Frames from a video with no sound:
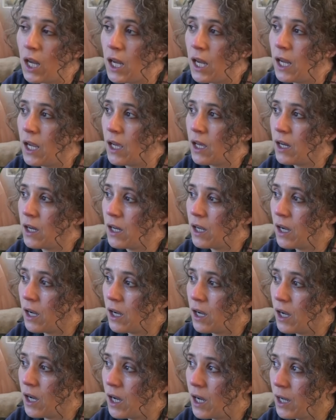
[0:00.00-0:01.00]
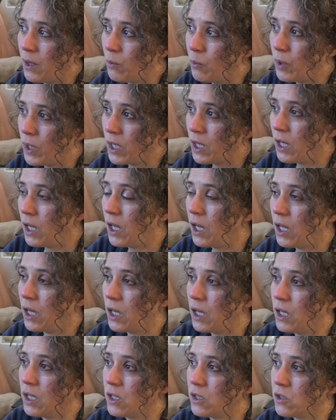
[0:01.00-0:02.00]
And I went ahead
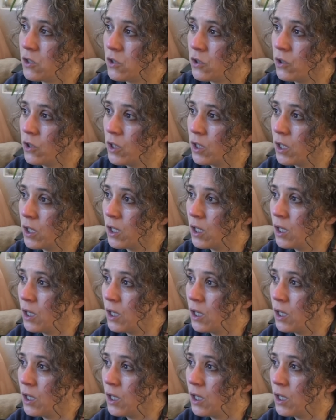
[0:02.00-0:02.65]
and took